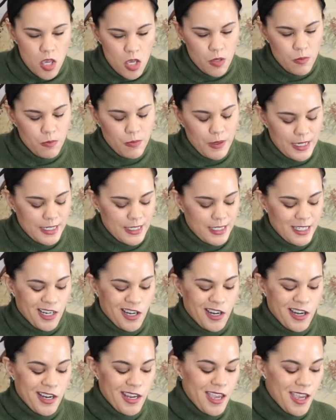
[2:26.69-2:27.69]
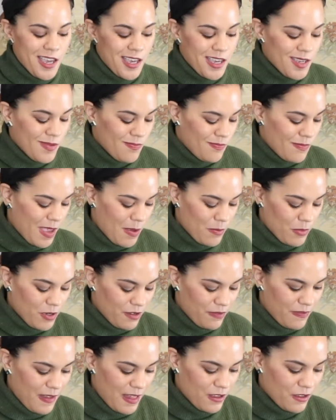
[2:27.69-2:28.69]
bust area. I'm going to
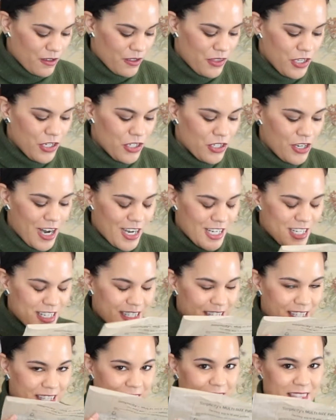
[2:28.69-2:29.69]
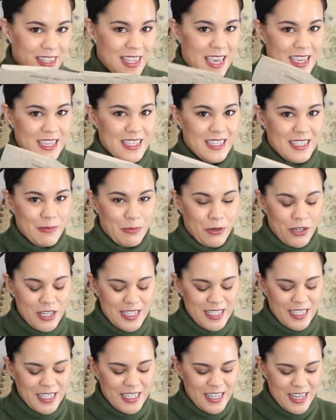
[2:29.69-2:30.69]
follow the directions that is
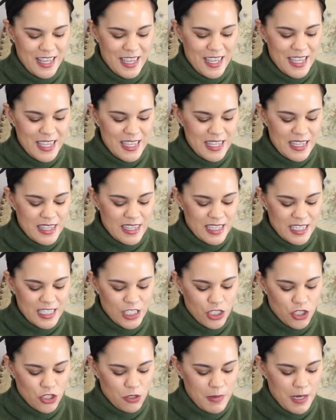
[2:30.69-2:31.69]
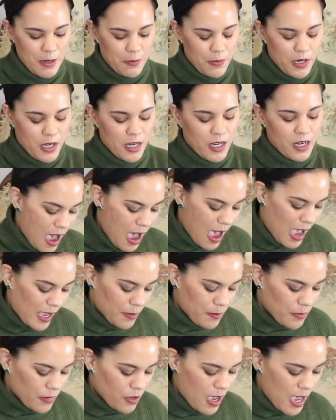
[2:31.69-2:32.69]
printed in the tissue paper.
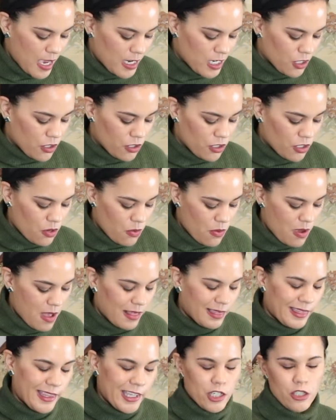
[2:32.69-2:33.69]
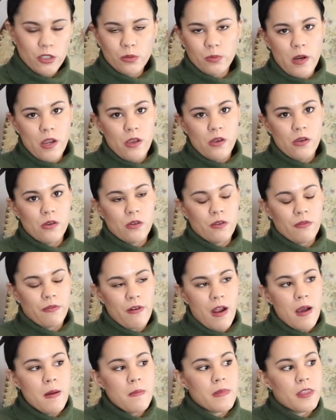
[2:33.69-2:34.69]
I'm kind of going to go a little rogue
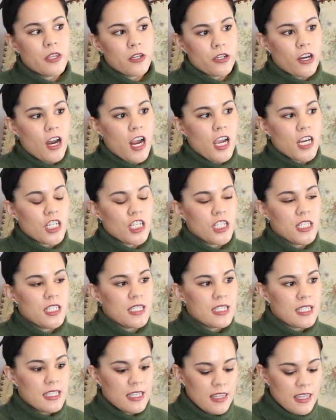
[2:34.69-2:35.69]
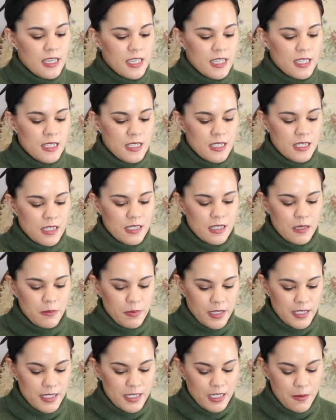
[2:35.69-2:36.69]
from the directions. This
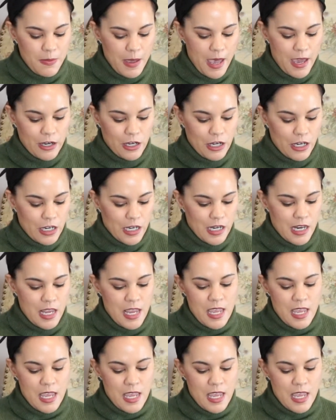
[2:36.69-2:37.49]
Simplicity pattern